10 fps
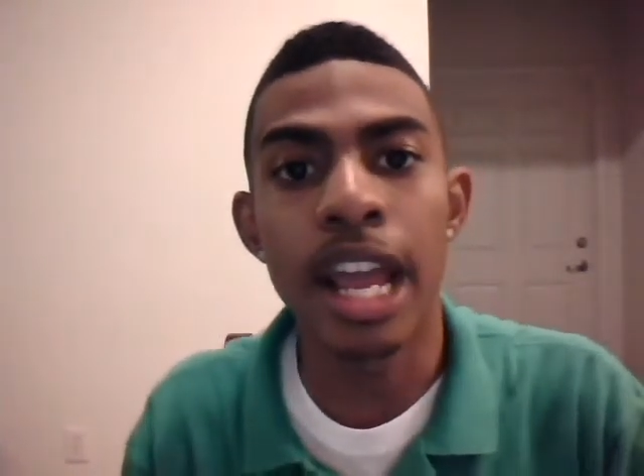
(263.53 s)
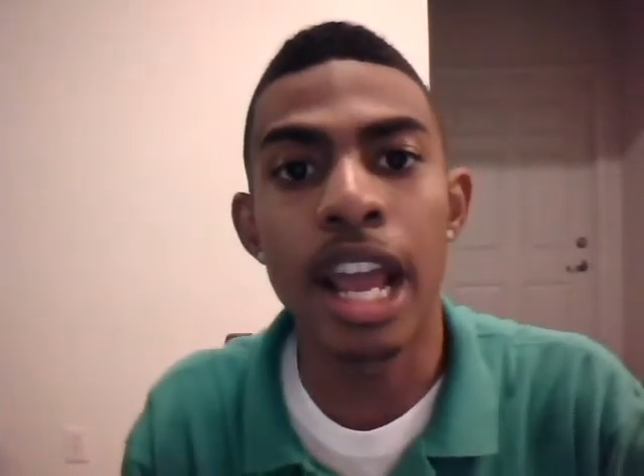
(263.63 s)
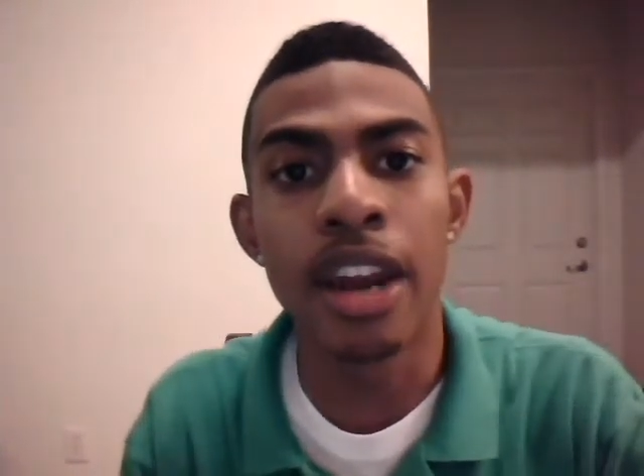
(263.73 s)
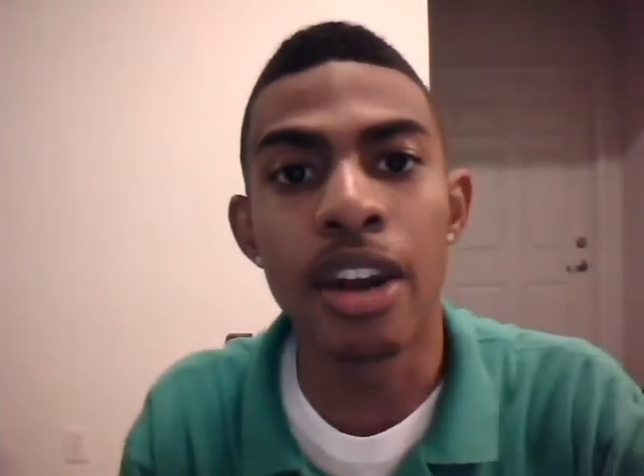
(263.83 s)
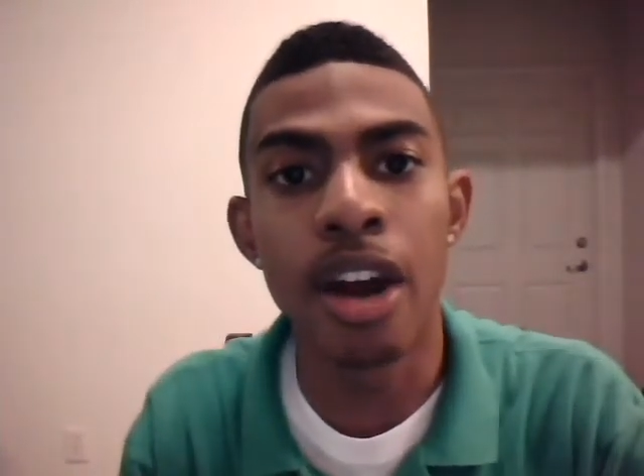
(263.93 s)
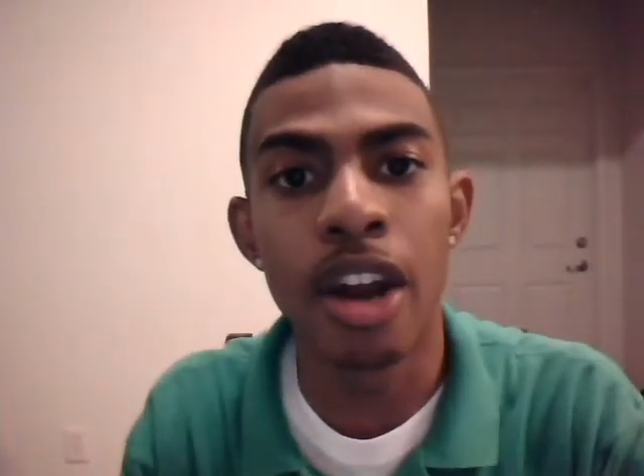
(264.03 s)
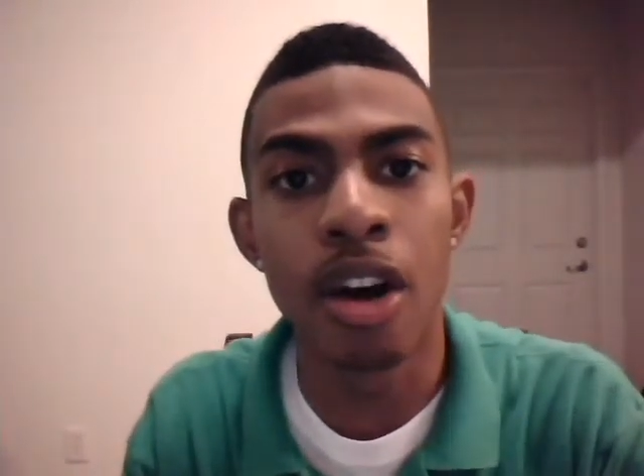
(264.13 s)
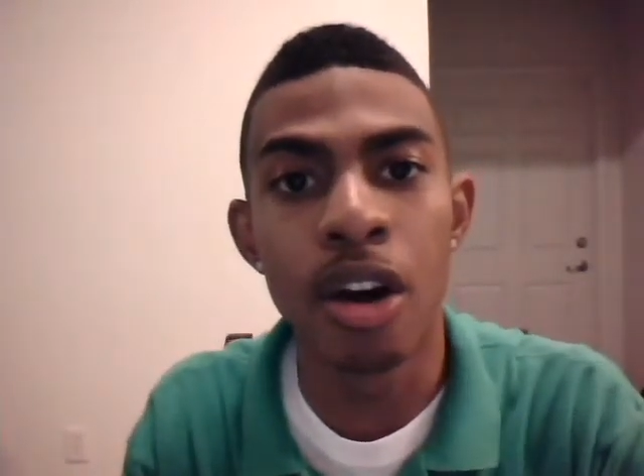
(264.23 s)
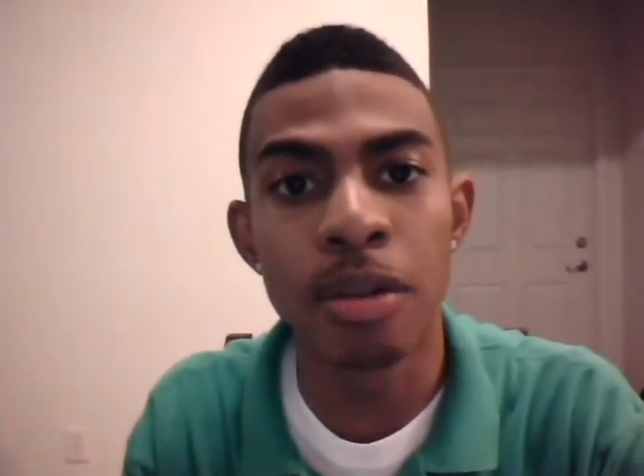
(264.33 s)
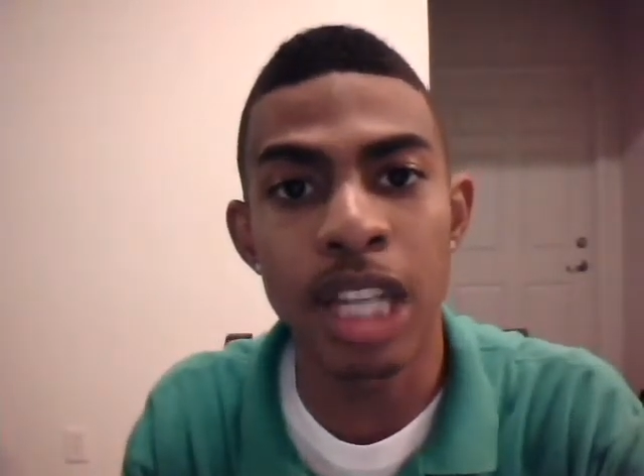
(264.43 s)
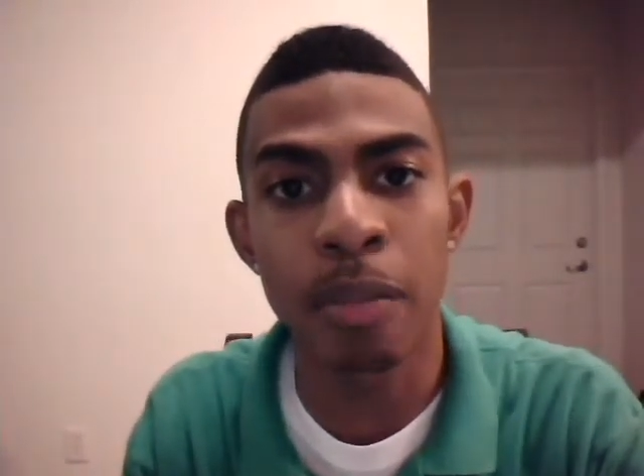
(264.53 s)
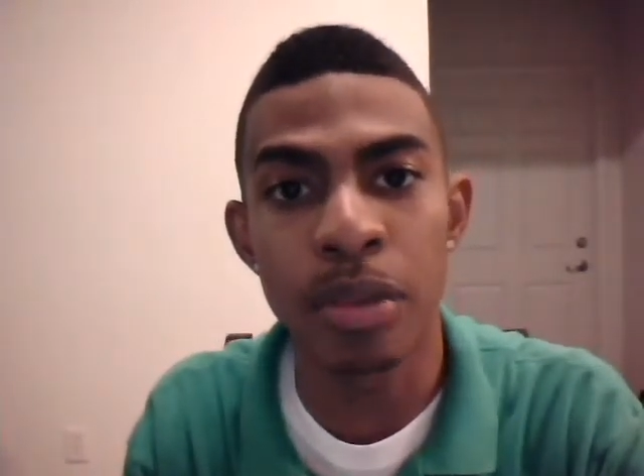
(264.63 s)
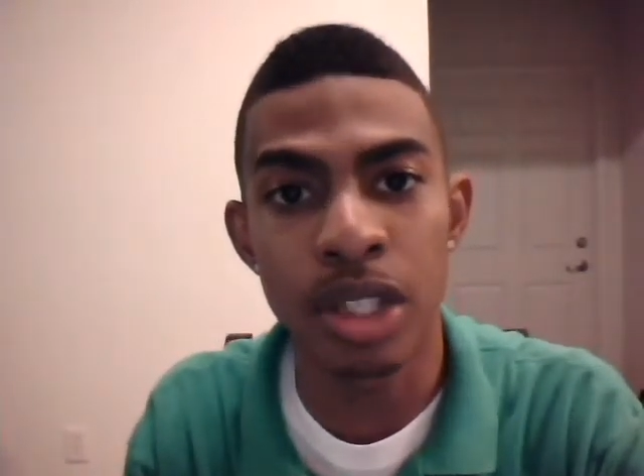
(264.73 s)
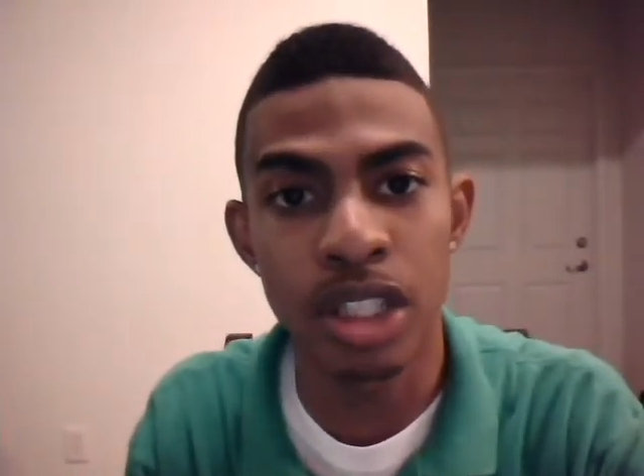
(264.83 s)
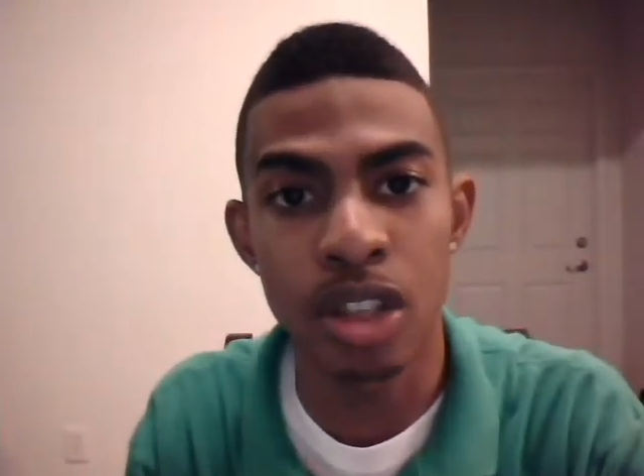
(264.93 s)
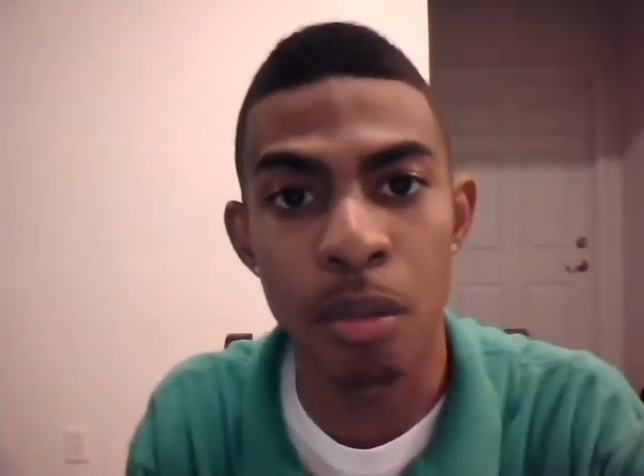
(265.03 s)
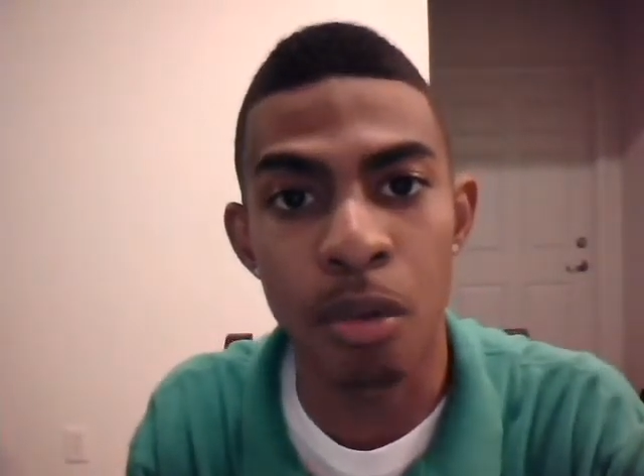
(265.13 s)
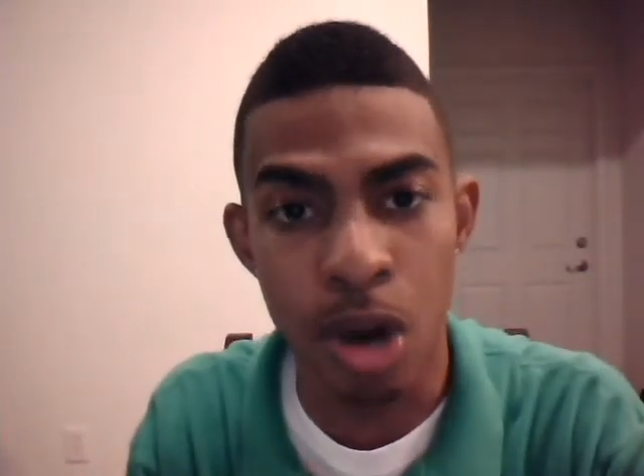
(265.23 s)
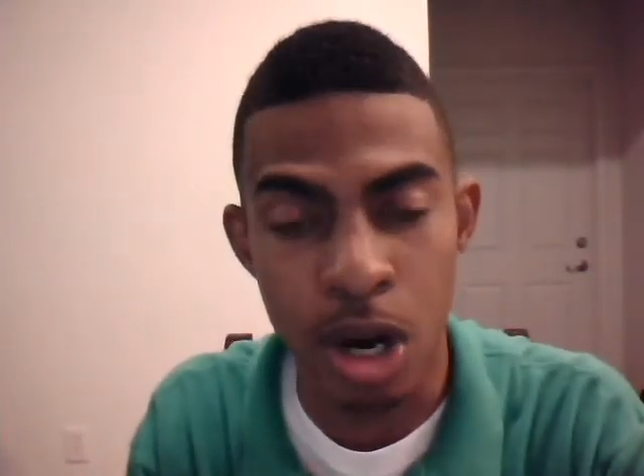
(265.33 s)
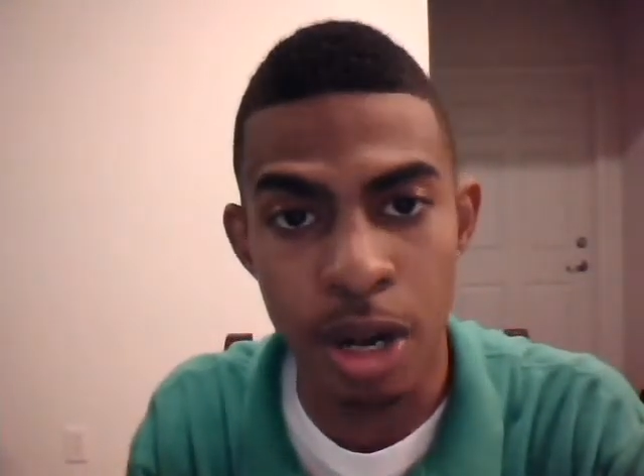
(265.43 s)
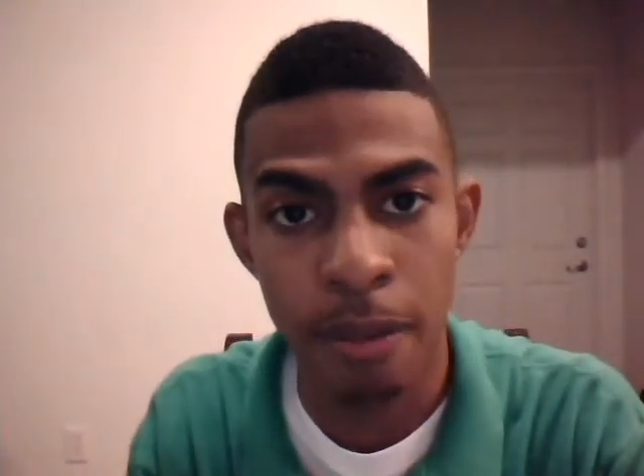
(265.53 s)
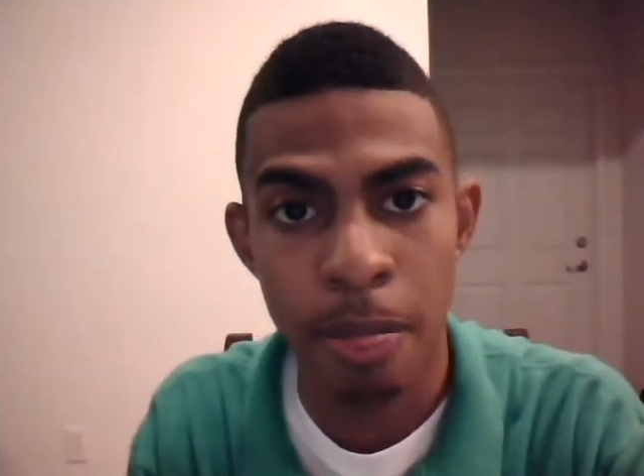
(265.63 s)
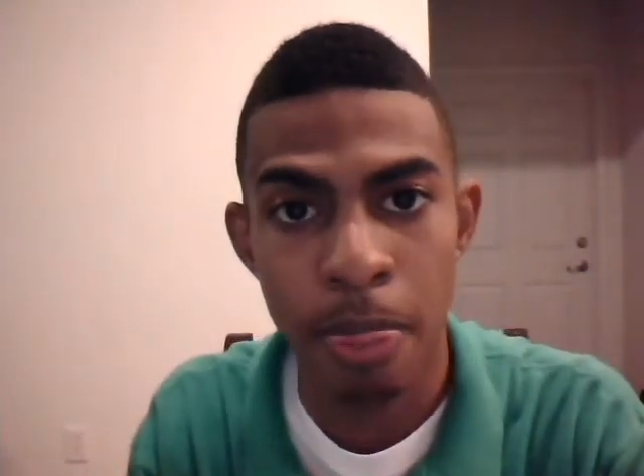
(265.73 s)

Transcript: in the championship run.